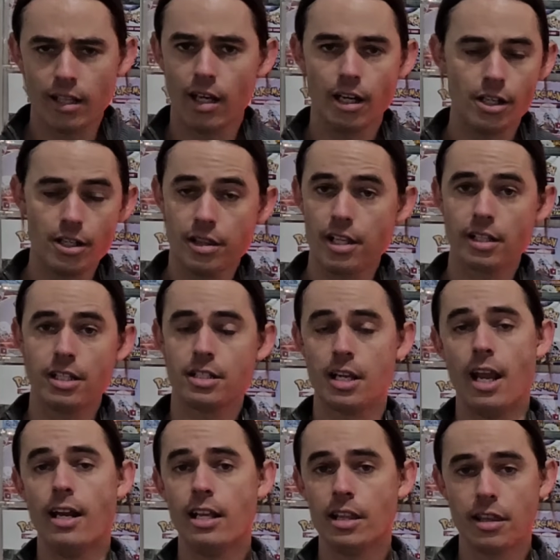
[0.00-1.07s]
I don't think there's
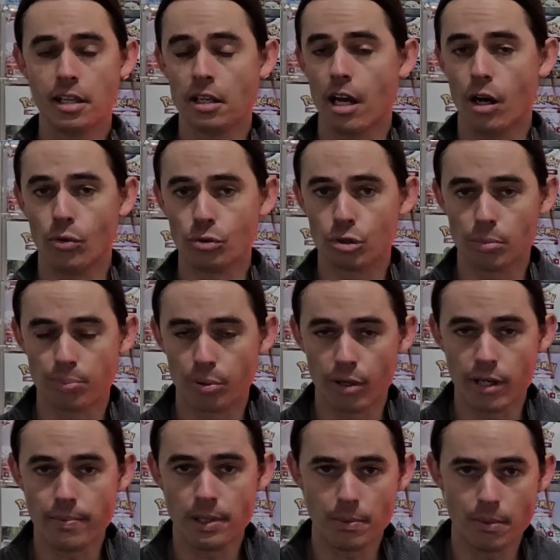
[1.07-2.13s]
anything ultra
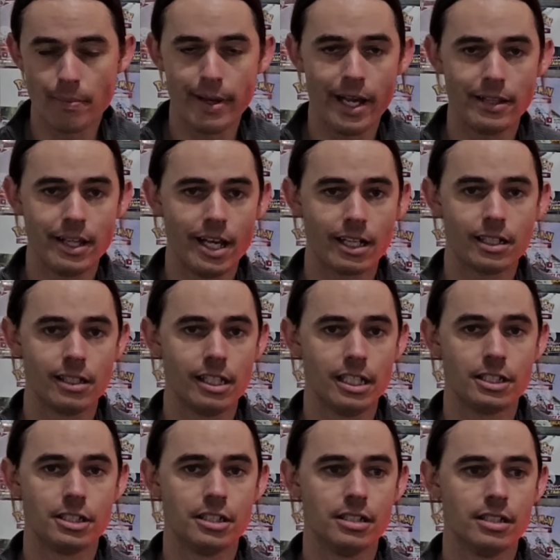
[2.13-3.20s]
premium about that
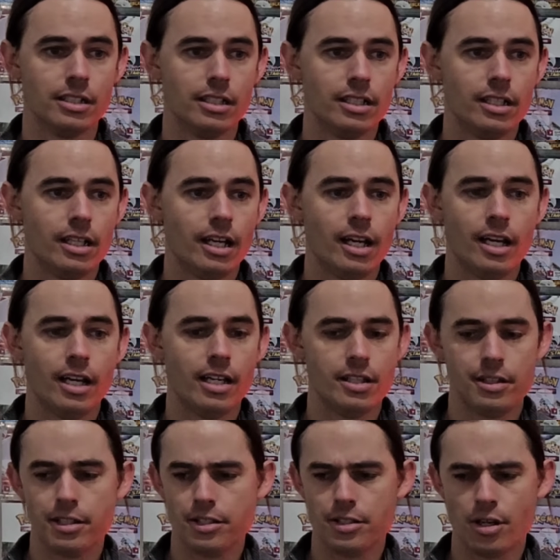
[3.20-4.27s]
collection.
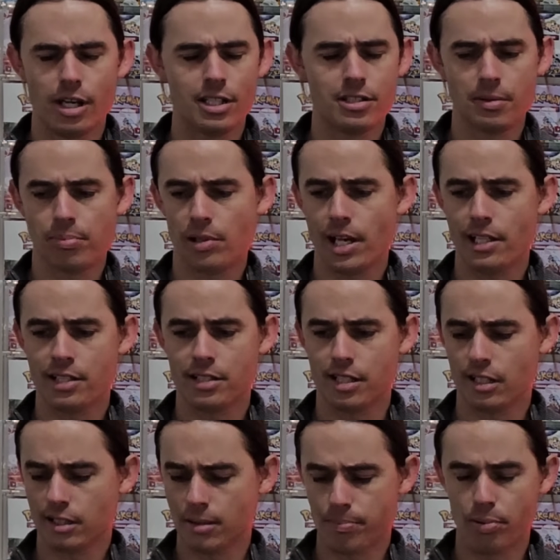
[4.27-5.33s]
The dice are
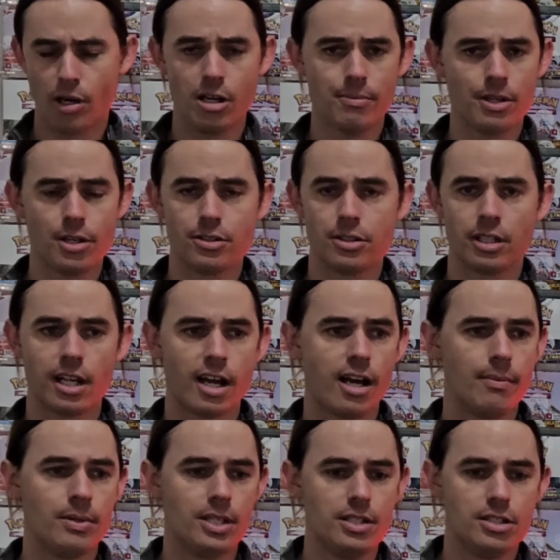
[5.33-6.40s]
plastic, the promos are
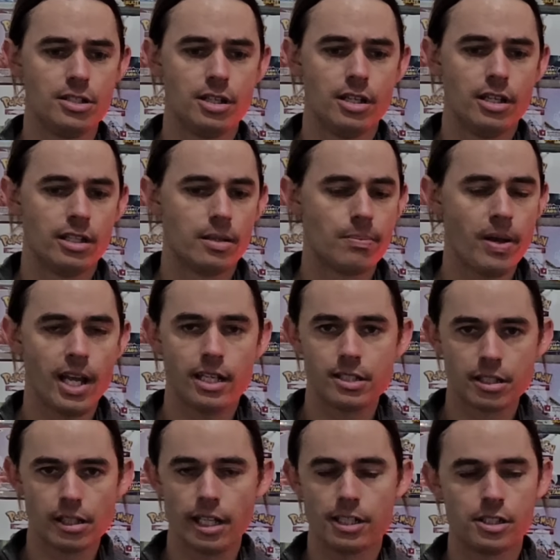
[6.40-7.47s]
garbage, the pack
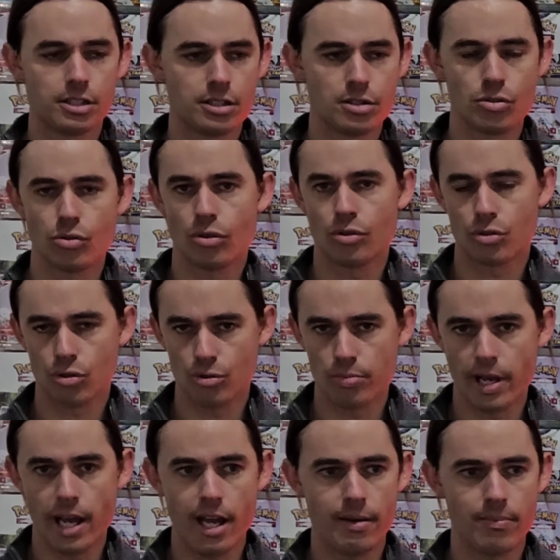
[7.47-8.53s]
selection's not too
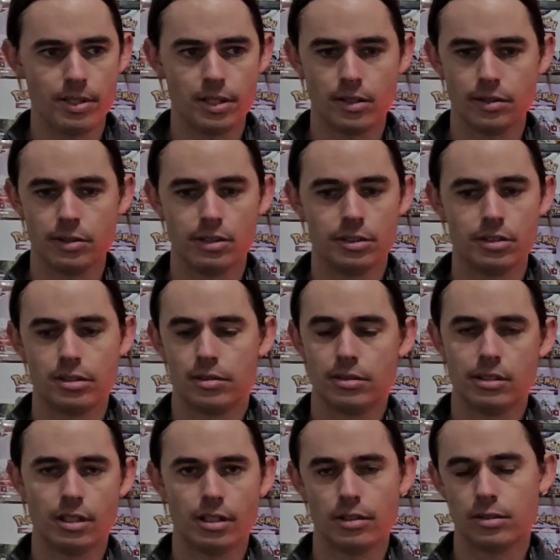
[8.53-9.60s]
bad because it's,
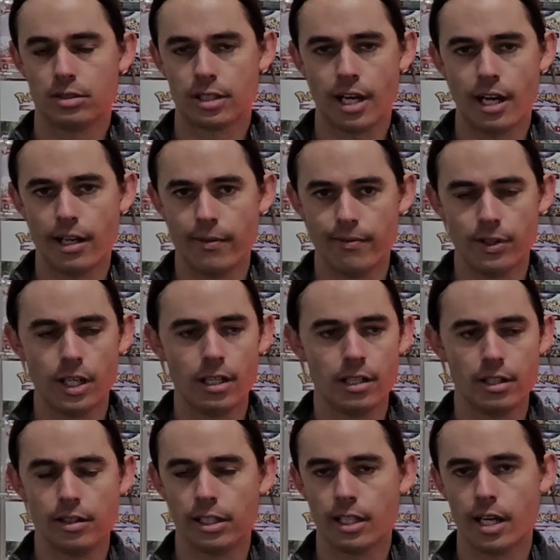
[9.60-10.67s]
Scarlet and Violet
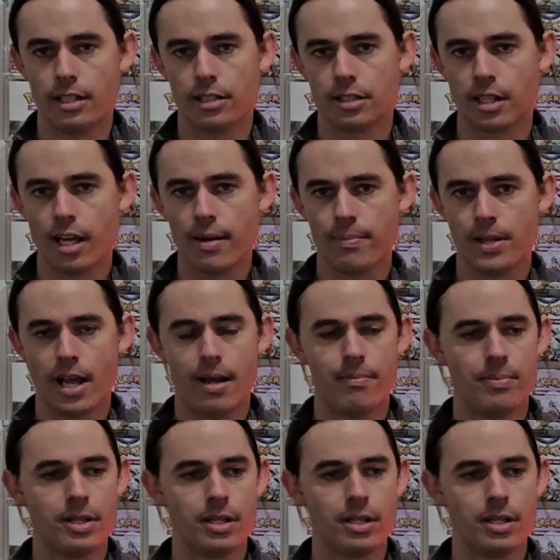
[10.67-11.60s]
era, it can't escape that.